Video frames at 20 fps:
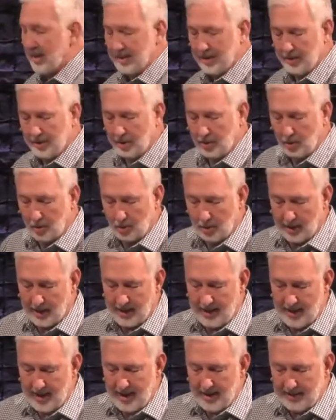to the
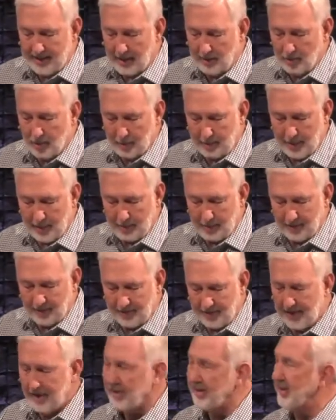glory that will be
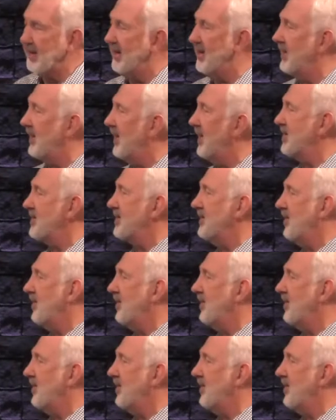revealed in us.